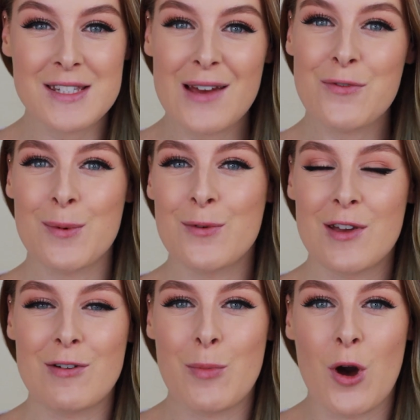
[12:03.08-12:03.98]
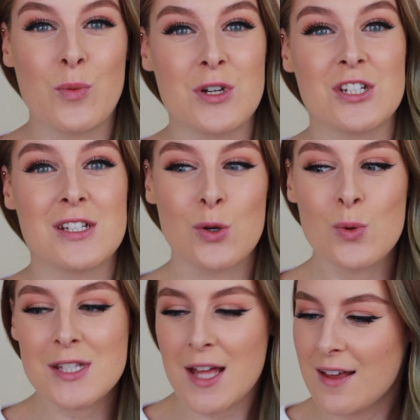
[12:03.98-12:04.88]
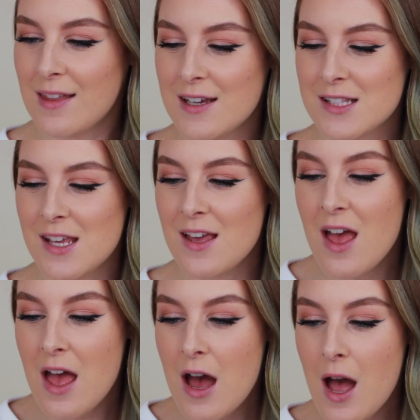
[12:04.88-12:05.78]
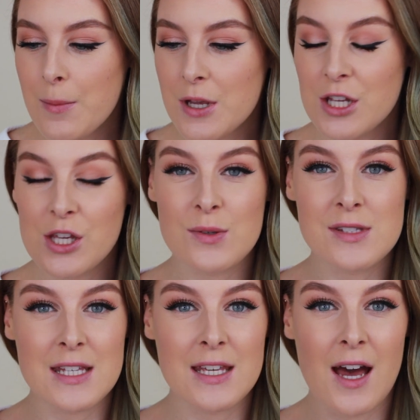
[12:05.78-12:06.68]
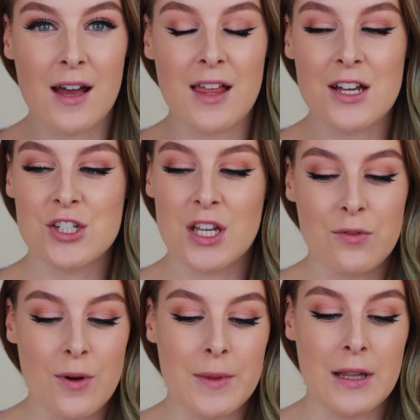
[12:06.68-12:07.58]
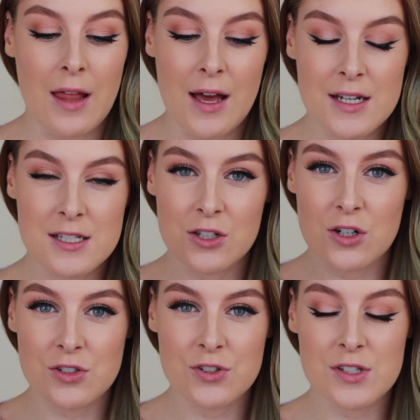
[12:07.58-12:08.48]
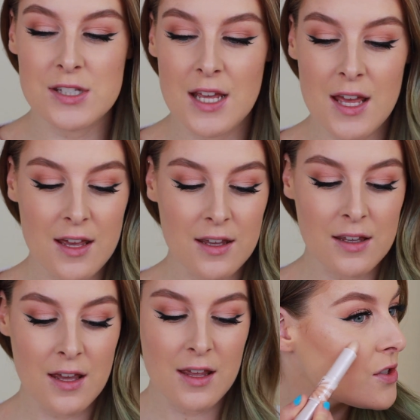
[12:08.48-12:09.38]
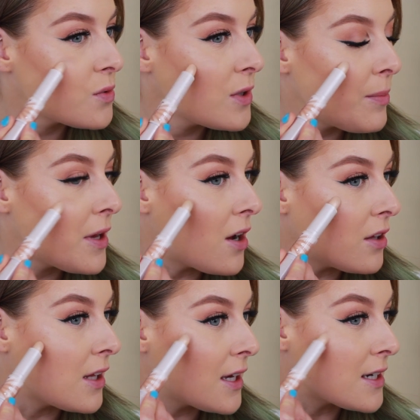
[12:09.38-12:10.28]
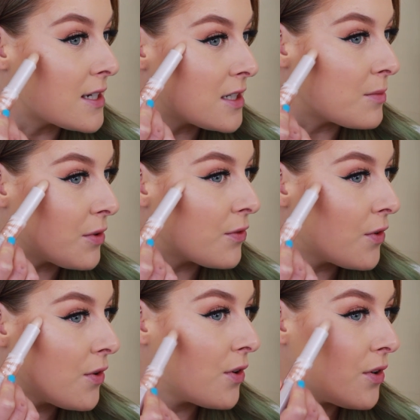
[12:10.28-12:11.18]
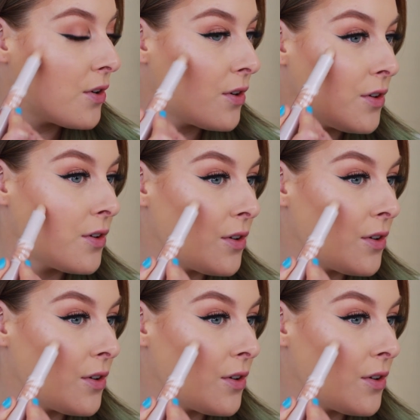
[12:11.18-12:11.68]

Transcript: But it's time for my favourite part, which is always highlighter. I'm going to use the highlight shade from the light contour stick. Sweep it on like I did before.